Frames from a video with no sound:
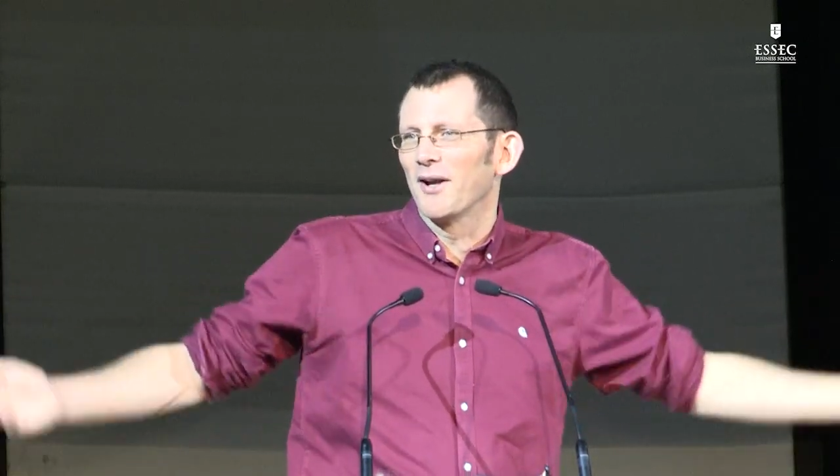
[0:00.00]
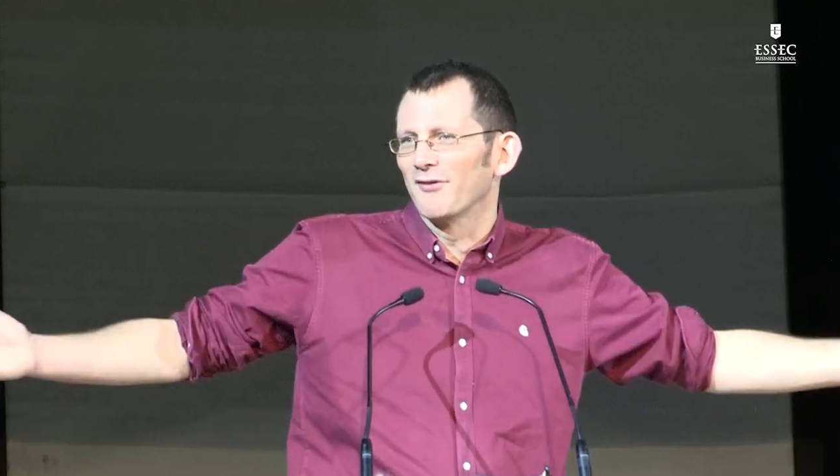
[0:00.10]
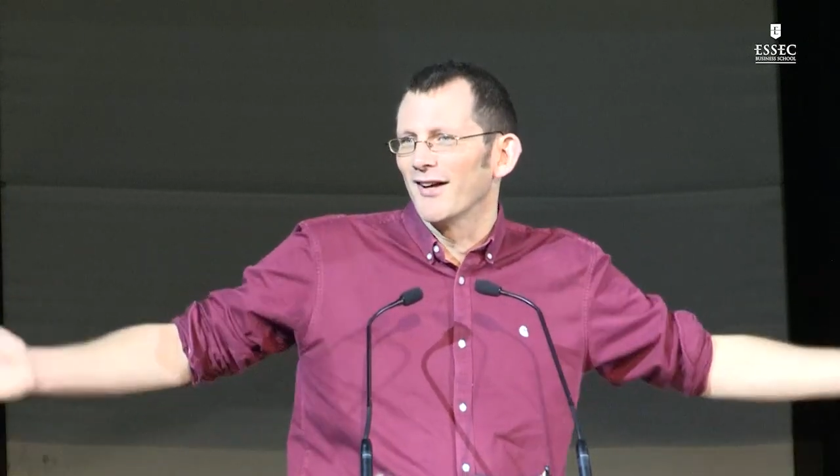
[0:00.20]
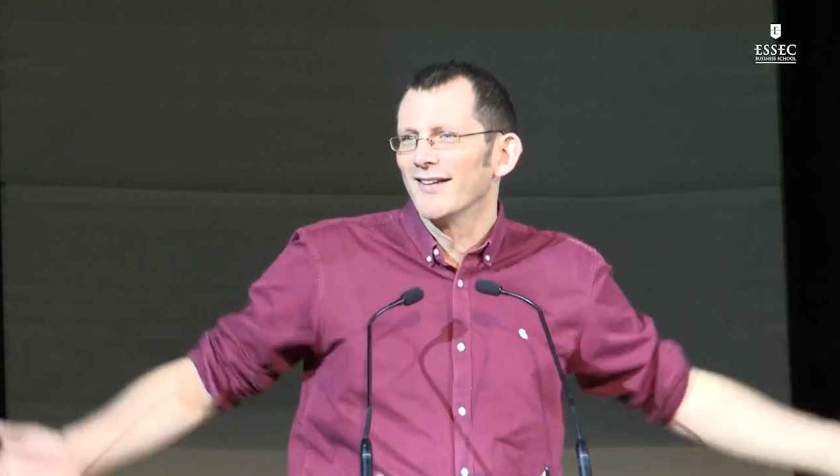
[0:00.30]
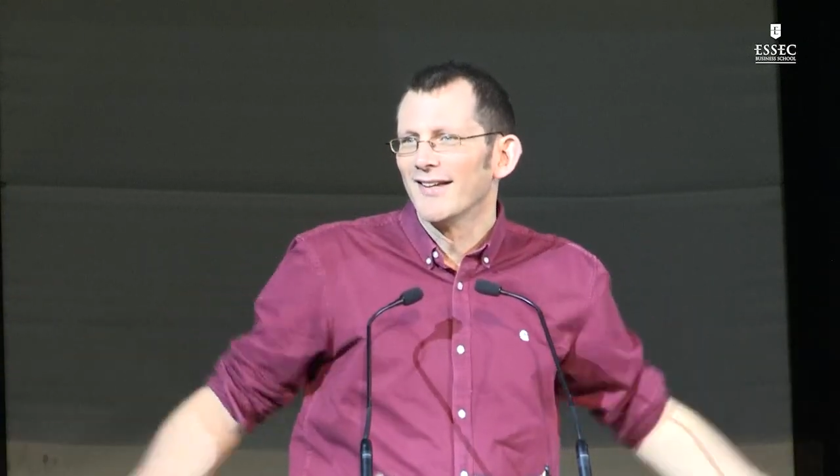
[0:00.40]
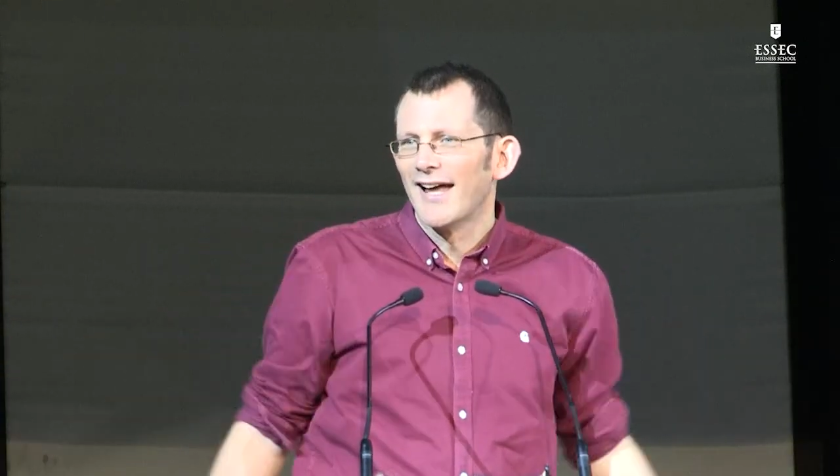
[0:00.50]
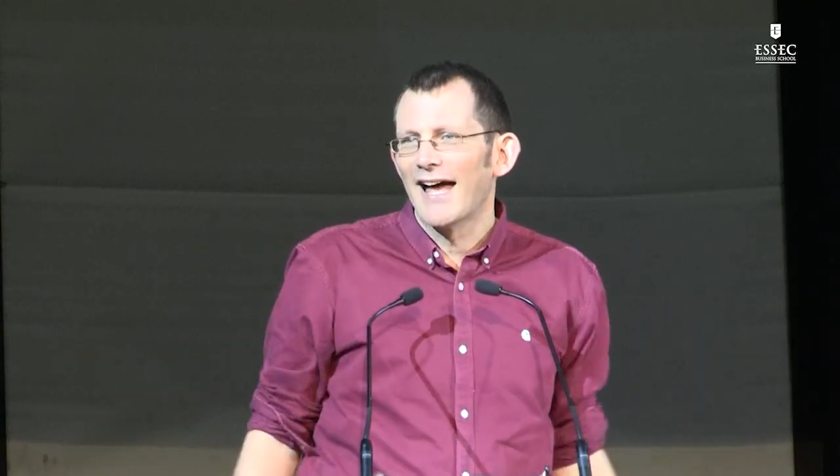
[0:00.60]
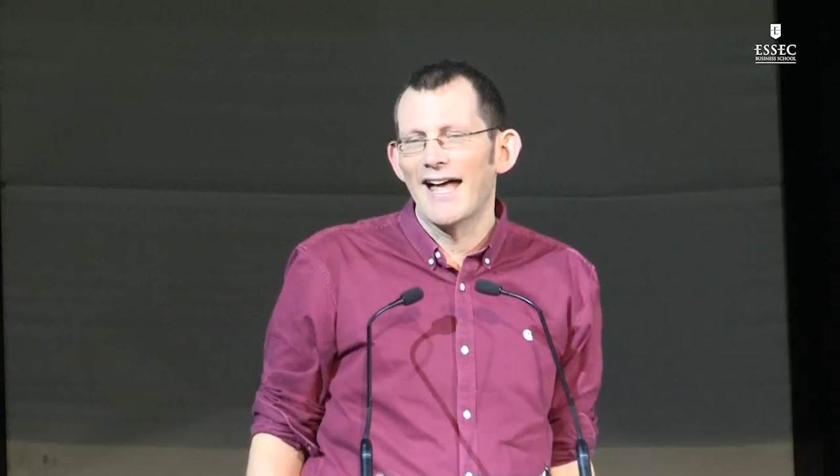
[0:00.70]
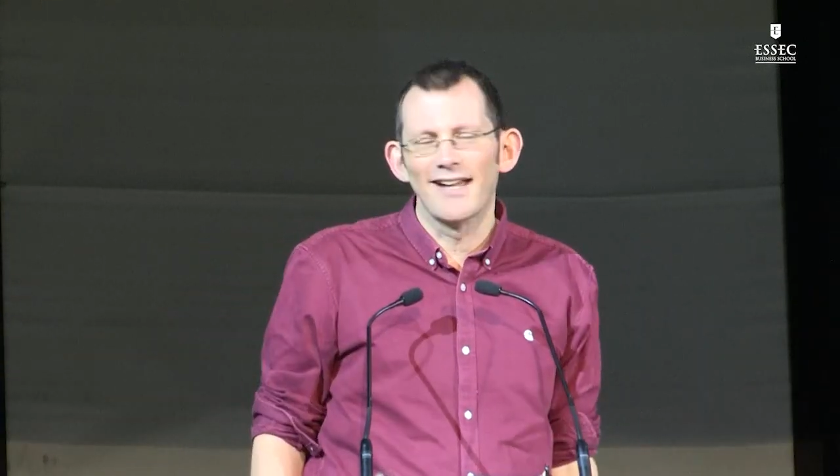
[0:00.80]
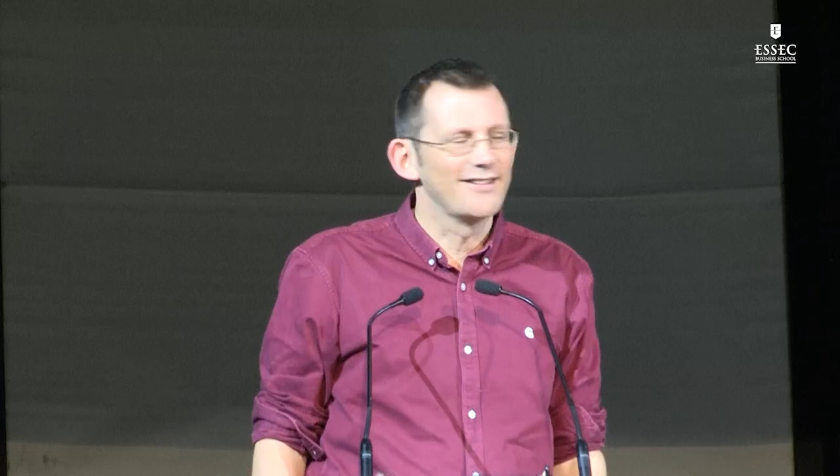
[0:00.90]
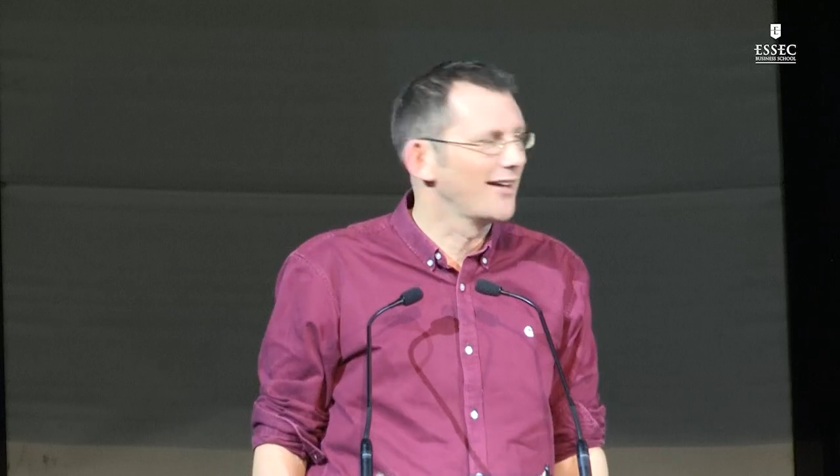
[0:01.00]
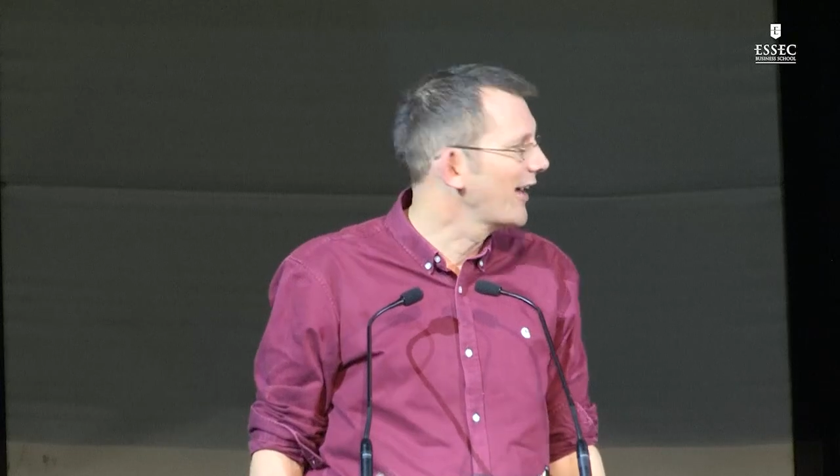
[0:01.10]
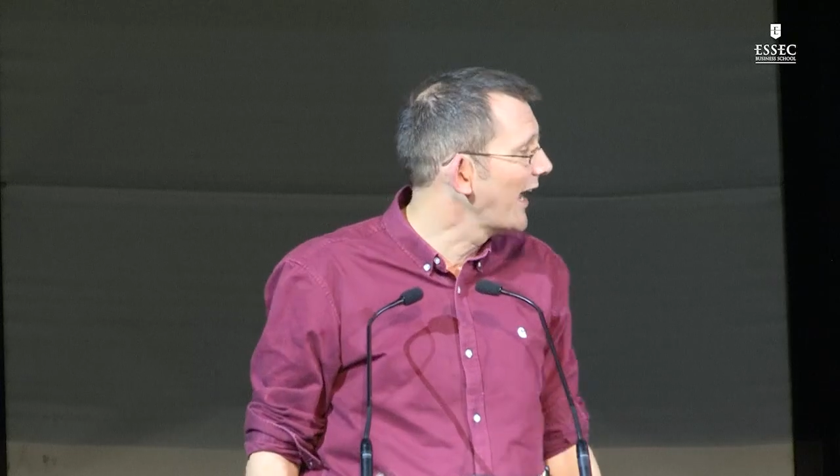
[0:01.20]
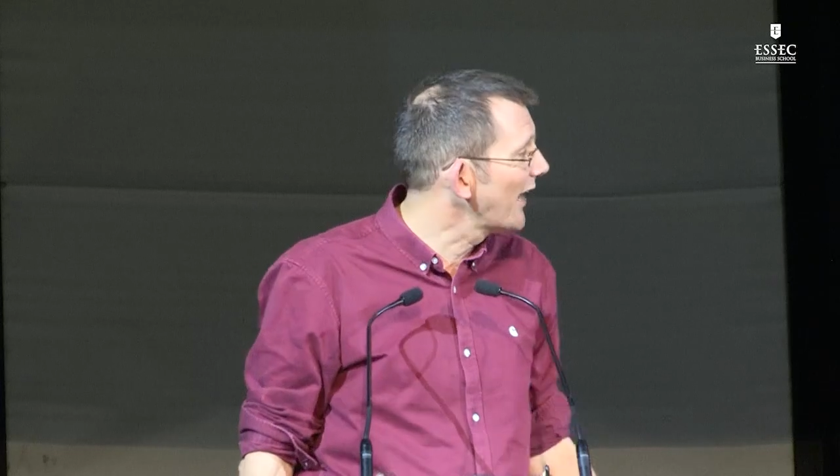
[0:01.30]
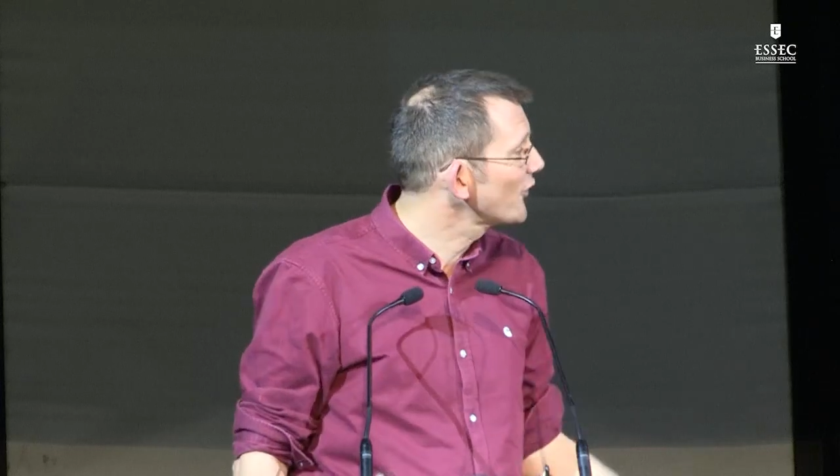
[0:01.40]
whatever. And,
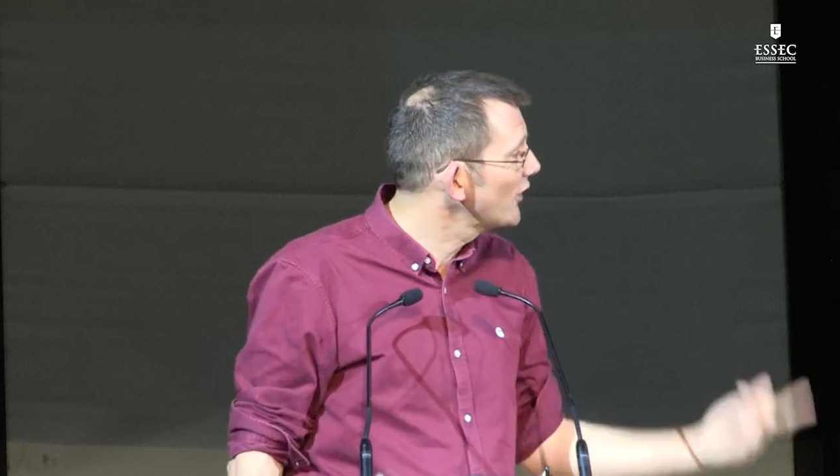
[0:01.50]
uh, and